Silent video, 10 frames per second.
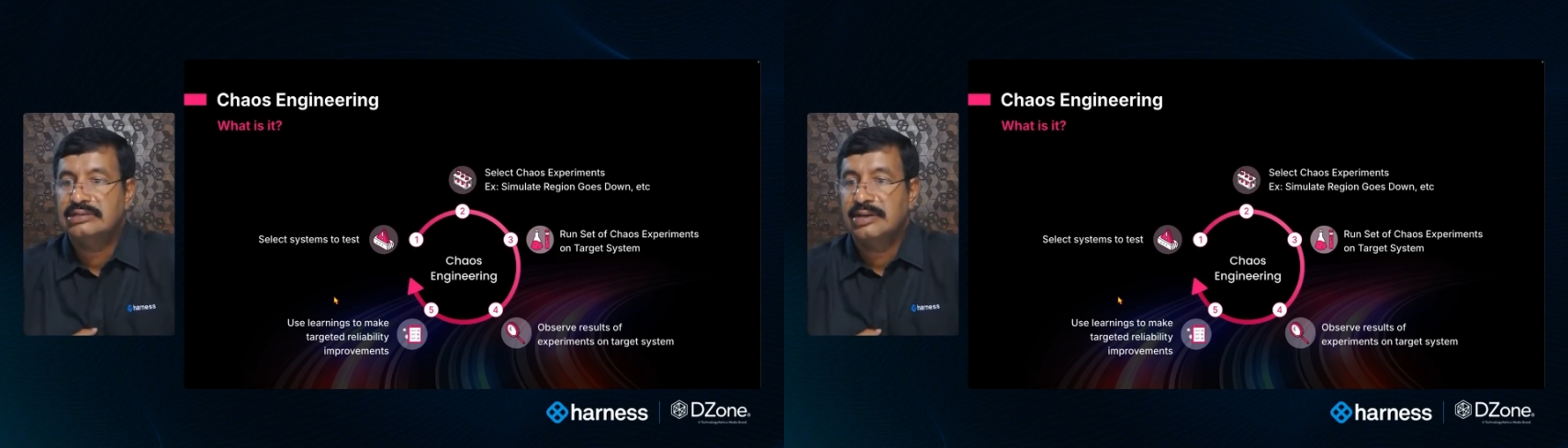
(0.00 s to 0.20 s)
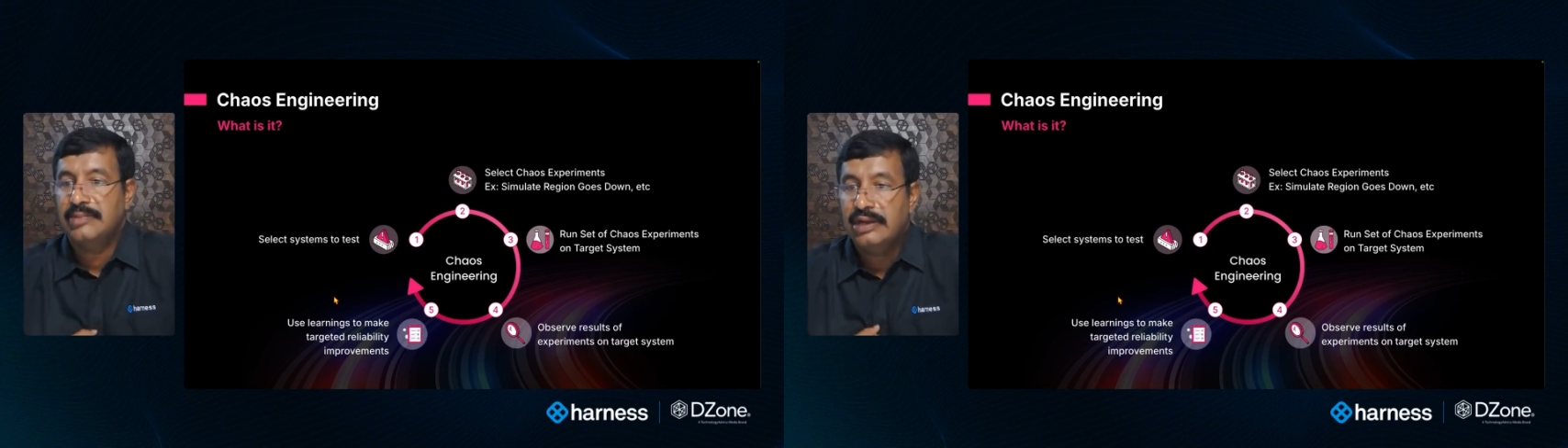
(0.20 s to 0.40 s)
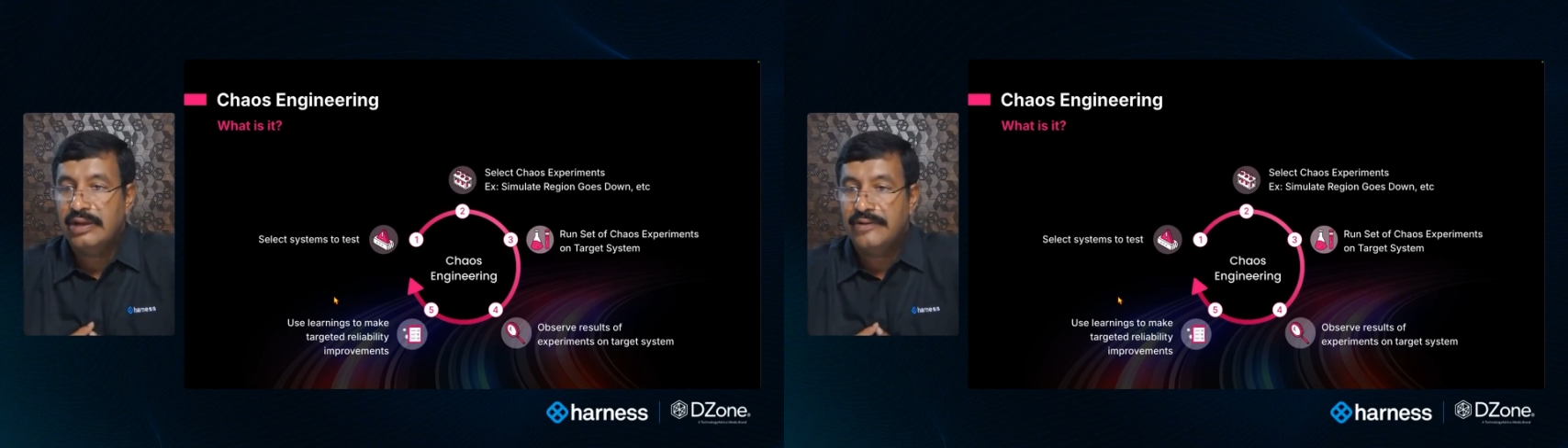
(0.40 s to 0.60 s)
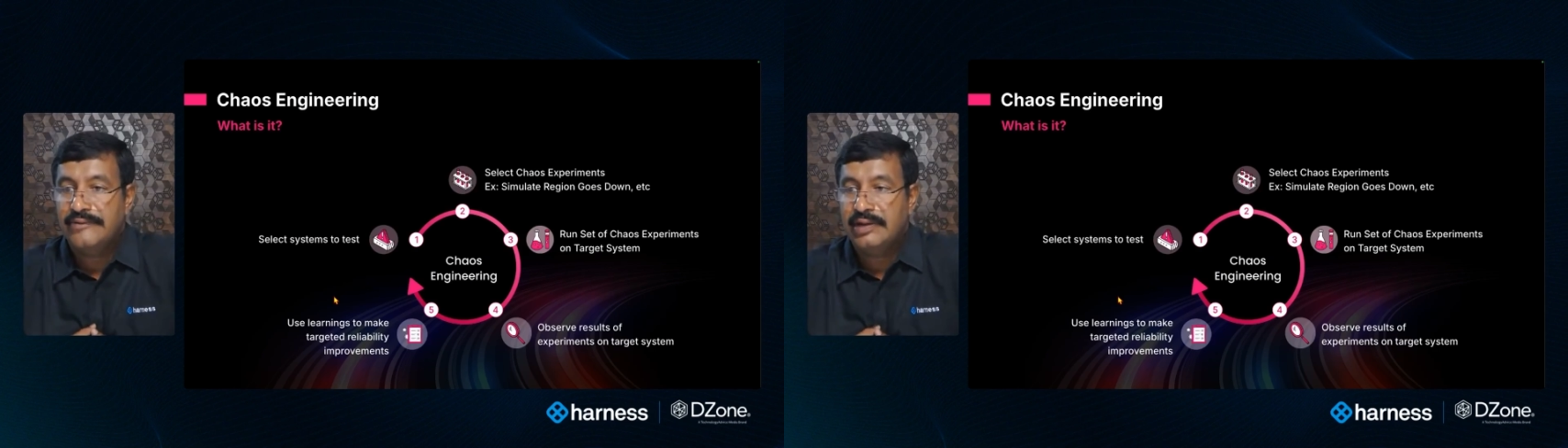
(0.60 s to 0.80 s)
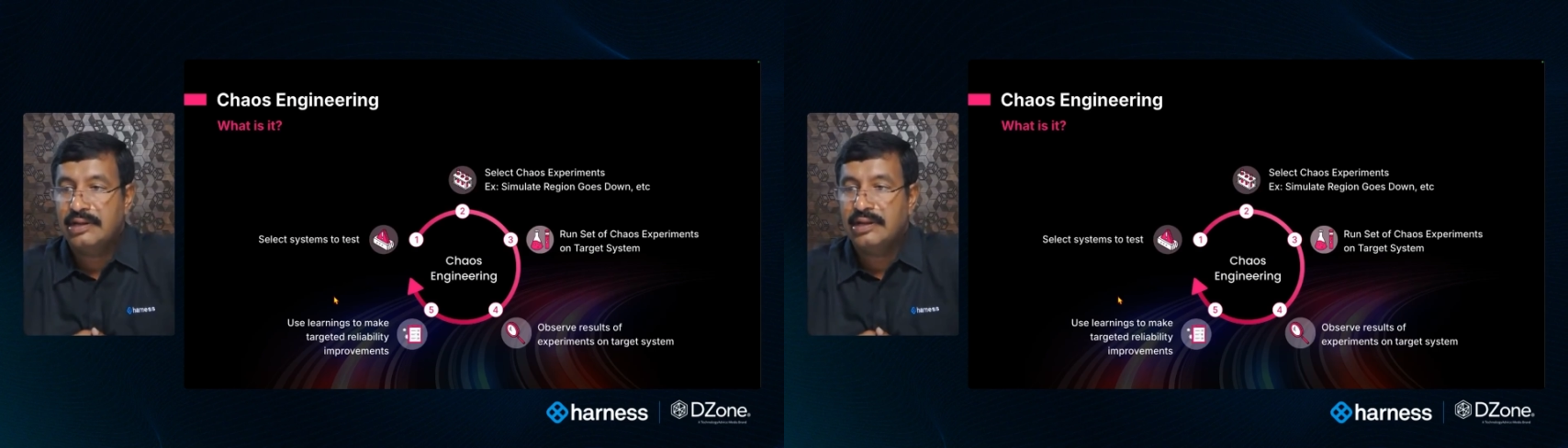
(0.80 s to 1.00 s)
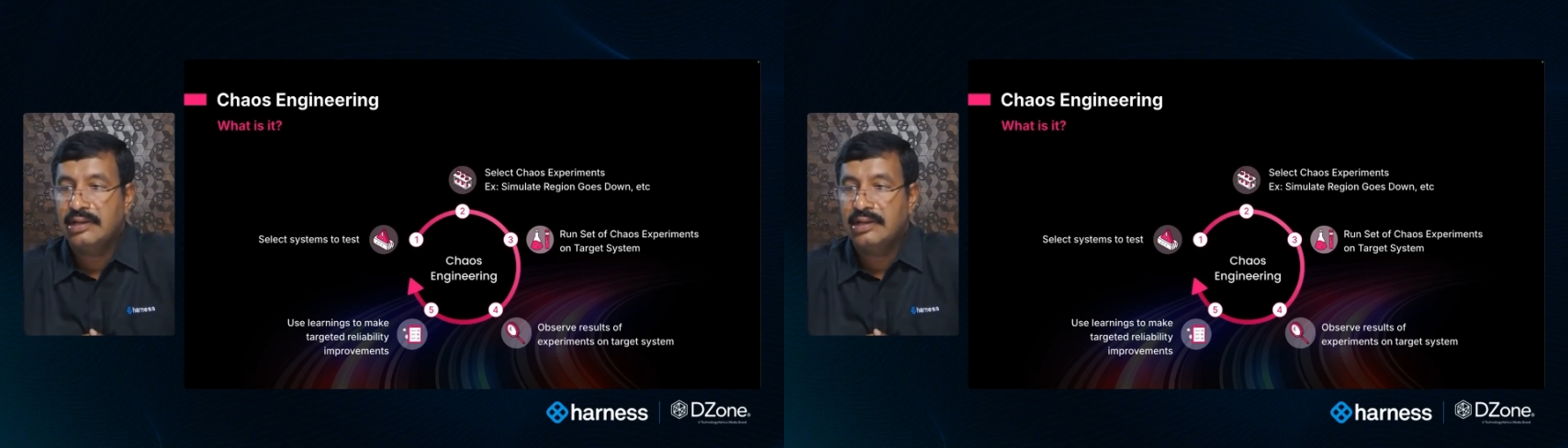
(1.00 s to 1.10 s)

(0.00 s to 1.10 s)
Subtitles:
summary of it.